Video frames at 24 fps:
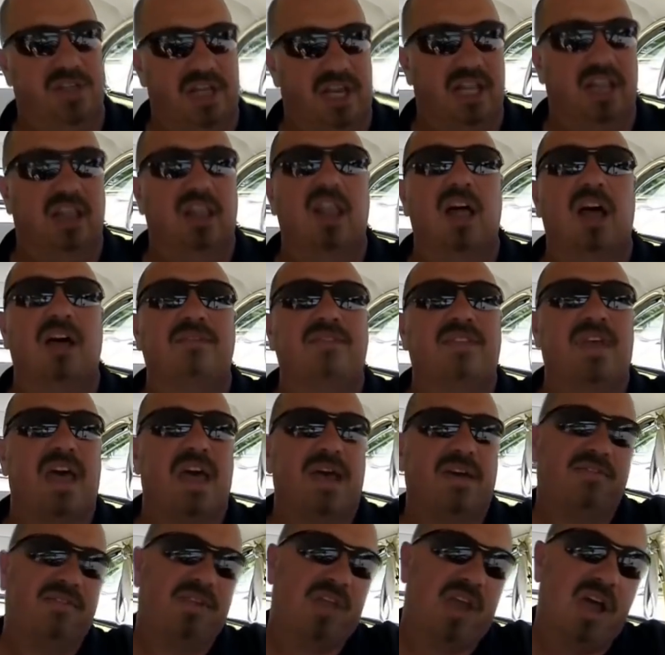I'd love to
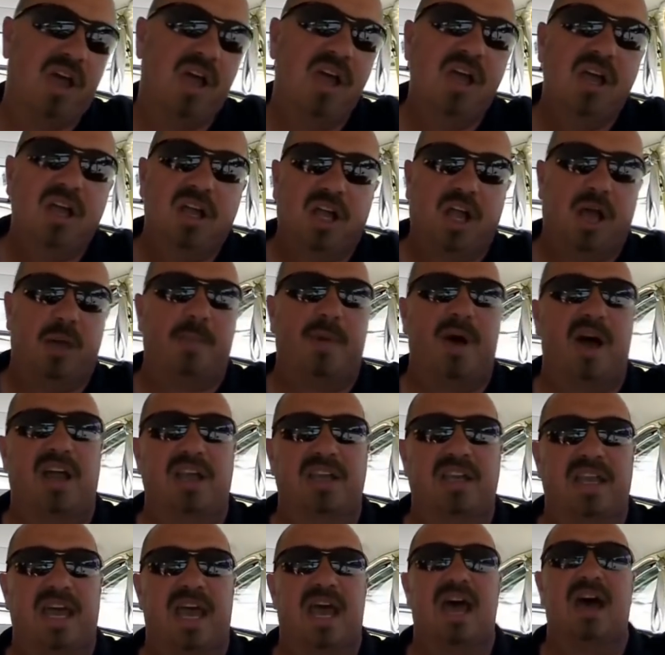have you come
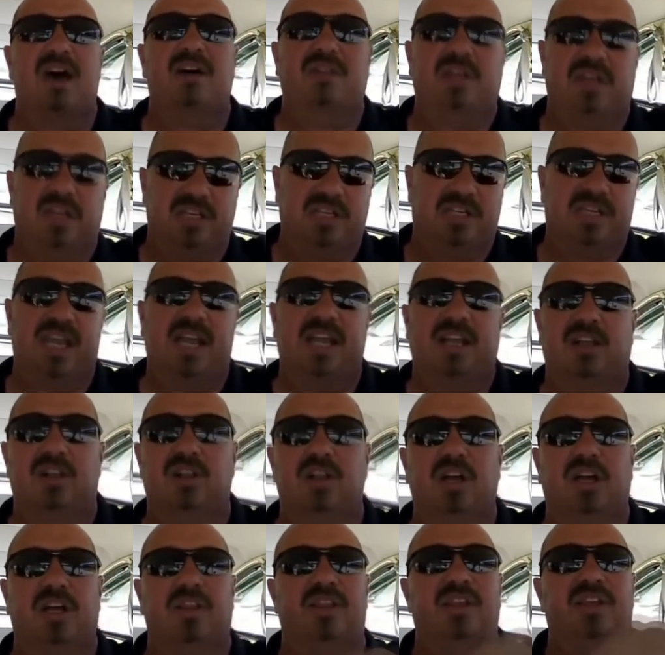on down and take a
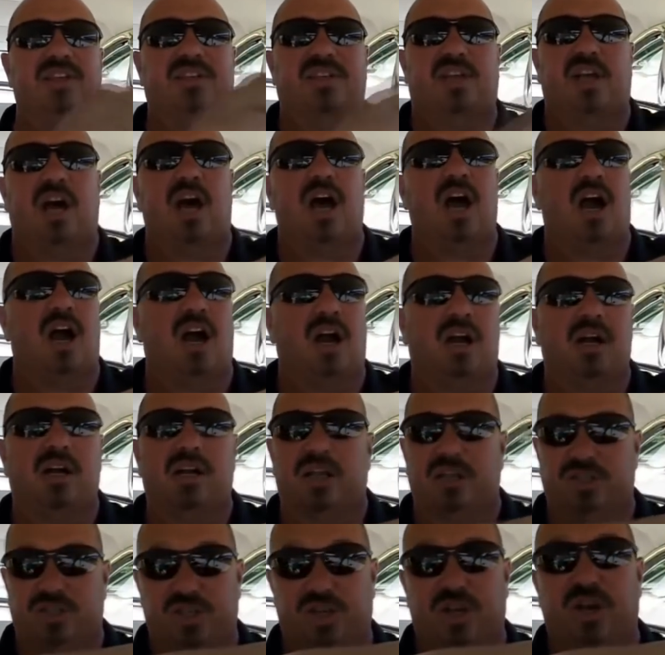look at this car
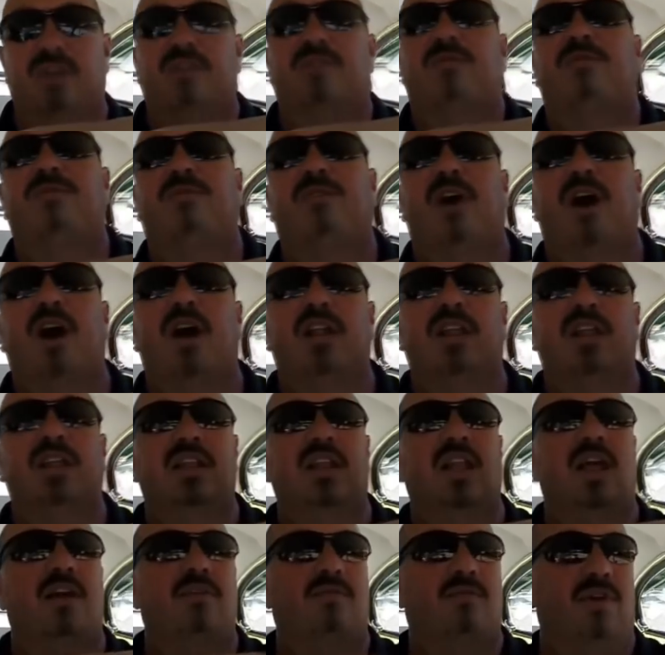because you're going to fall in
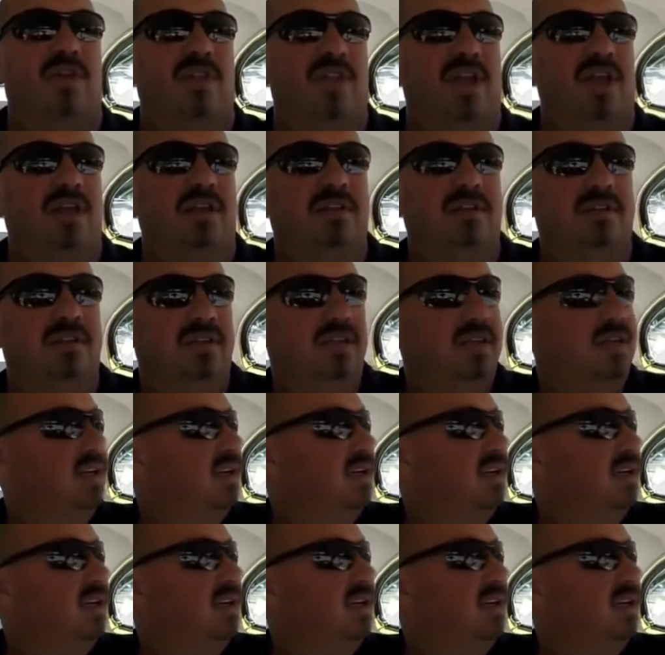love with it.